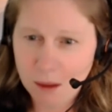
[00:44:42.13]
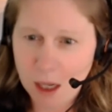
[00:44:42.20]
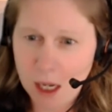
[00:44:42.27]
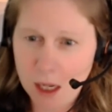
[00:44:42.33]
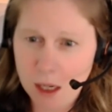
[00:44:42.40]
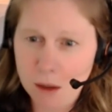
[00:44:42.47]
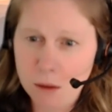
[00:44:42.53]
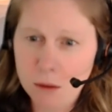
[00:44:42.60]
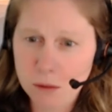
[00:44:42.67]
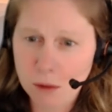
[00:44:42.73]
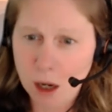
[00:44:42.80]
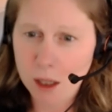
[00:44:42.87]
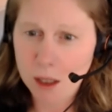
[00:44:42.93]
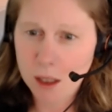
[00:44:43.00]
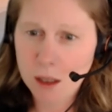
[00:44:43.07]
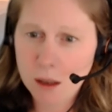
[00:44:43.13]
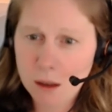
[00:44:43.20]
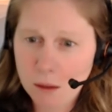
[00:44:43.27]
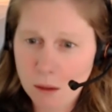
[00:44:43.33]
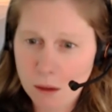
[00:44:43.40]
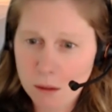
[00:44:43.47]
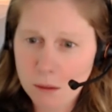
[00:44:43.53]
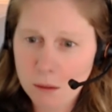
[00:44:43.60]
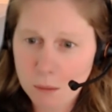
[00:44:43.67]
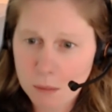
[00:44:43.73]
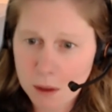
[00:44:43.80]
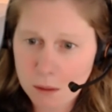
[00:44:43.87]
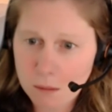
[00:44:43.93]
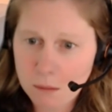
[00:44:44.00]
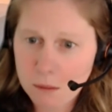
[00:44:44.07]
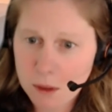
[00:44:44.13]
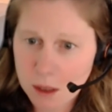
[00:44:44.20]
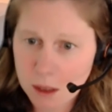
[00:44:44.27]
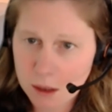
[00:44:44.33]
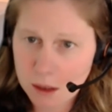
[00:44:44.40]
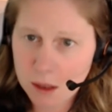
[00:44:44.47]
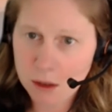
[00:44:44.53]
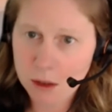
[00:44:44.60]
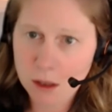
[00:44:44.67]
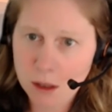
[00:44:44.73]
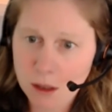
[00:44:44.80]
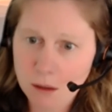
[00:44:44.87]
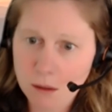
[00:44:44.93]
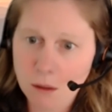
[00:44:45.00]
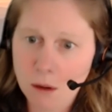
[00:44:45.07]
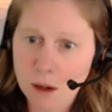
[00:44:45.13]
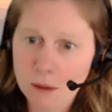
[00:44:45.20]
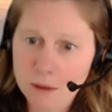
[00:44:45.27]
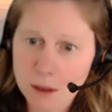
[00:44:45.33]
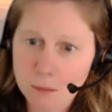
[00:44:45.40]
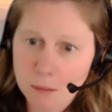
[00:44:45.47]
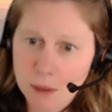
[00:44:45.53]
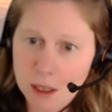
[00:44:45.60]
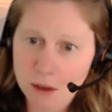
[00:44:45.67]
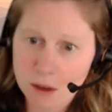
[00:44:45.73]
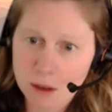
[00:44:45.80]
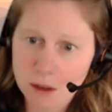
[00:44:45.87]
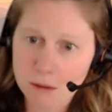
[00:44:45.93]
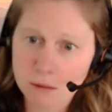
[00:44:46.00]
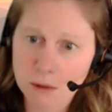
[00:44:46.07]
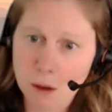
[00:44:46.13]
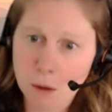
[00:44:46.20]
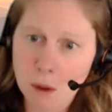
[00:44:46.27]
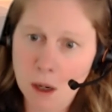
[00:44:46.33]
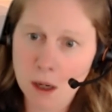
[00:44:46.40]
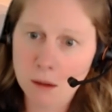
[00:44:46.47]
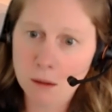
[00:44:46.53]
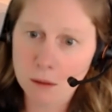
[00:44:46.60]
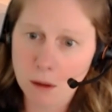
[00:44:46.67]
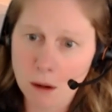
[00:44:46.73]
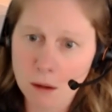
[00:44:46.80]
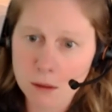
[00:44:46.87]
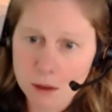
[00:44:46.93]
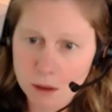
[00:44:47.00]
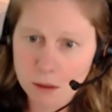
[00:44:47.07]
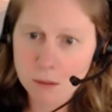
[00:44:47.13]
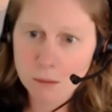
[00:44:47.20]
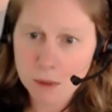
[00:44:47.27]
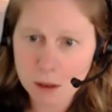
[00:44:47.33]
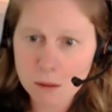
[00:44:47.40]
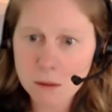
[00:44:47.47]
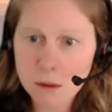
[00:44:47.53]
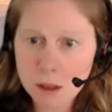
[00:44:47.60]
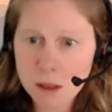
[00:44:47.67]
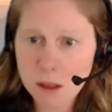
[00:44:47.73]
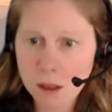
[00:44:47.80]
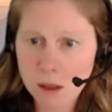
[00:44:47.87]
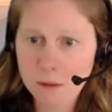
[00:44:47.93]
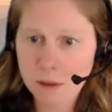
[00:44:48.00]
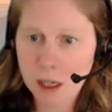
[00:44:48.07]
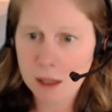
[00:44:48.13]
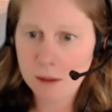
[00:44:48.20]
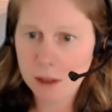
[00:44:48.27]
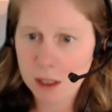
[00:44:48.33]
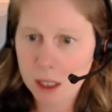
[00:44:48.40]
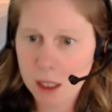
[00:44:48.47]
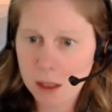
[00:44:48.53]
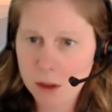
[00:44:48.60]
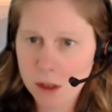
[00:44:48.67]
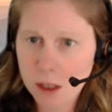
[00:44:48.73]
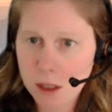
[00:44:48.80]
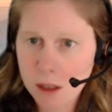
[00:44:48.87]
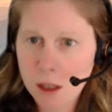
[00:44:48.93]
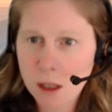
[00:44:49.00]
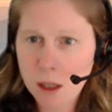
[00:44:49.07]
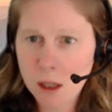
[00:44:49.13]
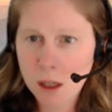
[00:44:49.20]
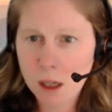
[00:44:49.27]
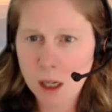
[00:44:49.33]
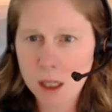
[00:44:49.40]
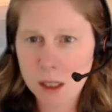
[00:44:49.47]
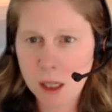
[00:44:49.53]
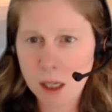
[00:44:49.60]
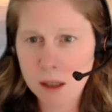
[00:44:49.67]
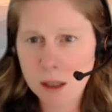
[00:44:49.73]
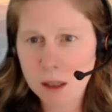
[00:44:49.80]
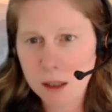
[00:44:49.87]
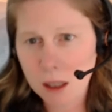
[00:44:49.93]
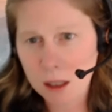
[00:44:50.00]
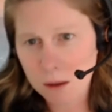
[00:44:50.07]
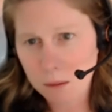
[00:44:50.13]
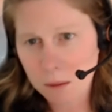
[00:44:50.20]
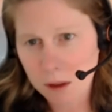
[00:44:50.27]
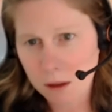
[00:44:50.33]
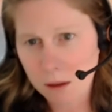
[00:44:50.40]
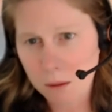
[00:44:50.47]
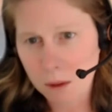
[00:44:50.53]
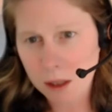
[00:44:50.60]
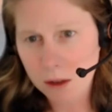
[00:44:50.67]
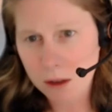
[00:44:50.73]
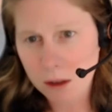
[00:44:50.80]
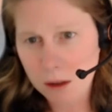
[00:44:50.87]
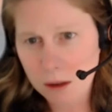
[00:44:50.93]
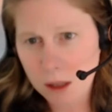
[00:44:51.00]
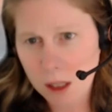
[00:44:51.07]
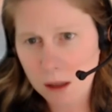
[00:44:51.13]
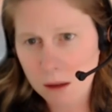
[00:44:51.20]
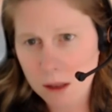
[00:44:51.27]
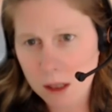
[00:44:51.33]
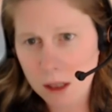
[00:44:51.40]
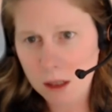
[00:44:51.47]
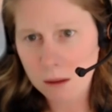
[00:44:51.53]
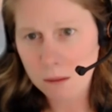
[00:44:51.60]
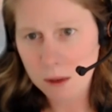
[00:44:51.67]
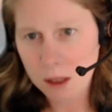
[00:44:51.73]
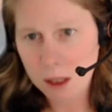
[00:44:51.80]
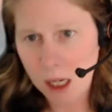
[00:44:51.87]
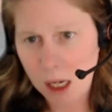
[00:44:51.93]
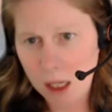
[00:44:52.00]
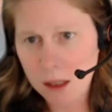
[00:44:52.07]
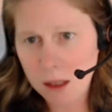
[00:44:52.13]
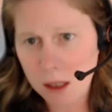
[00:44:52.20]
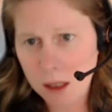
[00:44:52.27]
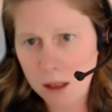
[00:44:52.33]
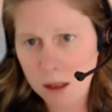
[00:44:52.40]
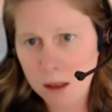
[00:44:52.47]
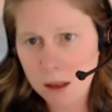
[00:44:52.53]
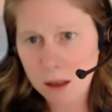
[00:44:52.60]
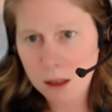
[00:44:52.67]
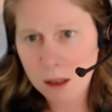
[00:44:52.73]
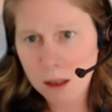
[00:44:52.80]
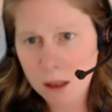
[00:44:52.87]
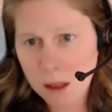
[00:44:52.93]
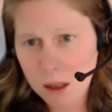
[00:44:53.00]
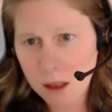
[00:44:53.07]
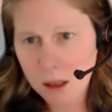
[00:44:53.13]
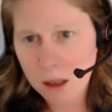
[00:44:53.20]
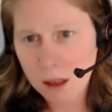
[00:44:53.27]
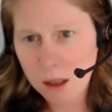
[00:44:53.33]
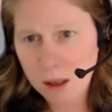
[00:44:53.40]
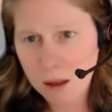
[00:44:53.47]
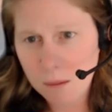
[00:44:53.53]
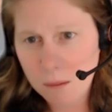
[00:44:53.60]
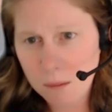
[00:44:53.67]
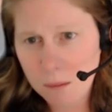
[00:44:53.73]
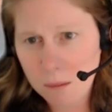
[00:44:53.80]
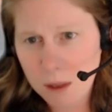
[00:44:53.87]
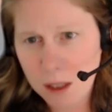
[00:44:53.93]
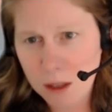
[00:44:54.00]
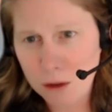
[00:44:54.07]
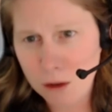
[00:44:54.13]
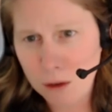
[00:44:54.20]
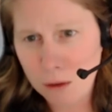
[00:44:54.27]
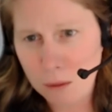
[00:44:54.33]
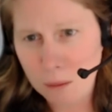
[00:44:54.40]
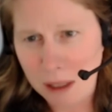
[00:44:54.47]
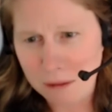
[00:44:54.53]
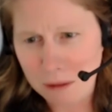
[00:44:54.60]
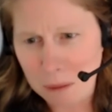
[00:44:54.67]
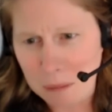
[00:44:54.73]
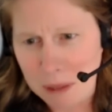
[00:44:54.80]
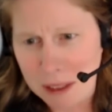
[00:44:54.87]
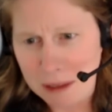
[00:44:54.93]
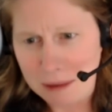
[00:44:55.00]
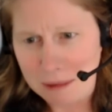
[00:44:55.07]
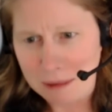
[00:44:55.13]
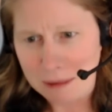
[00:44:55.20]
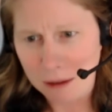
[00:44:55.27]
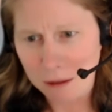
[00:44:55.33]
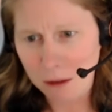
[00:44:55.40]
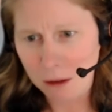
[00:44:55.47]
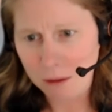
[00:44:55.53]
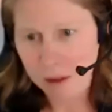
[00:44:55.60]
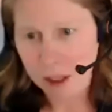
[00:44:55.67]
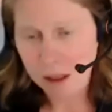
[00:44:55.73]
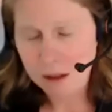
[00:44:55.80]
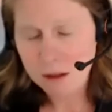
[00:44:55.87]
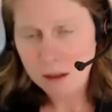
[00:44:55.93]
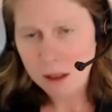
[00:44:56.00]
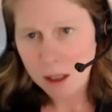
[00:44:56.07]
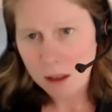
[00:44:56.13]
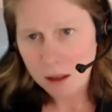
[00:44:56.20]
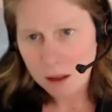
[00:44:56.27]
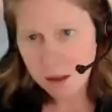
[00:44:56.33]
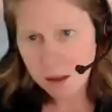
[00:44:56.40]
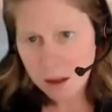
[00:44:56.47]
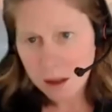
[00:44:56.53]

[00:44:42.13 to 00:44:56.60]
a chronic autoimmune condition, often patients require long-term use of IVIG. I think that's what the question Kelsey was asking. Do you mind repeating it? I don't know if I answered that.